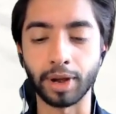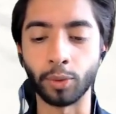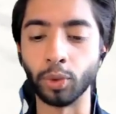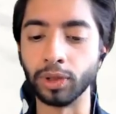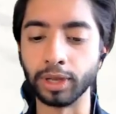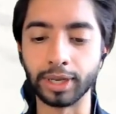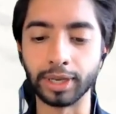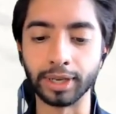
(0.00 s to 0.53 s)
I
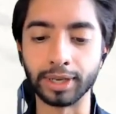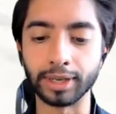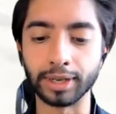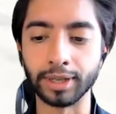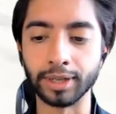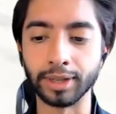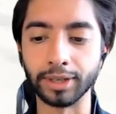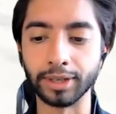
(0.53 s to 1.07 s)
will link it
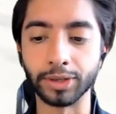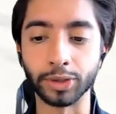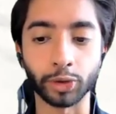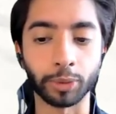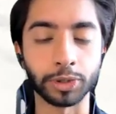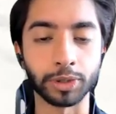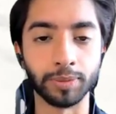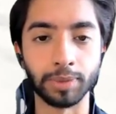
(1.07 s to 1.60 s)
in the
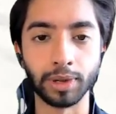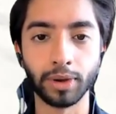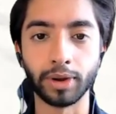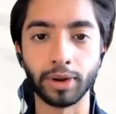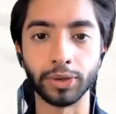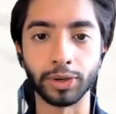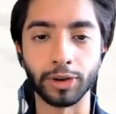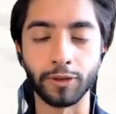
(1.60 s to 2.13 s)
description below
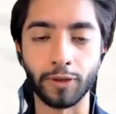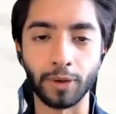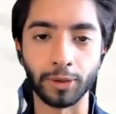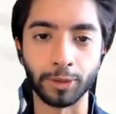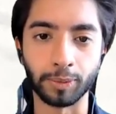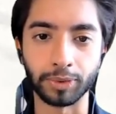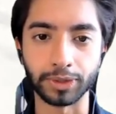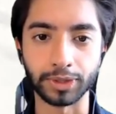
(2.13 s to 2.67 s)
and you can follow
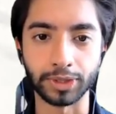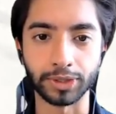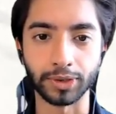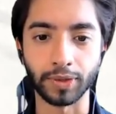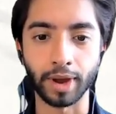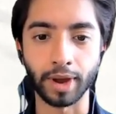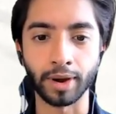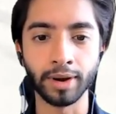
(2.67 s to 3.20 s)
the
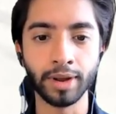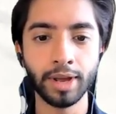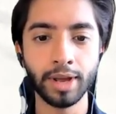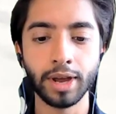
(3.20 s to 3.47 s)
procedure there.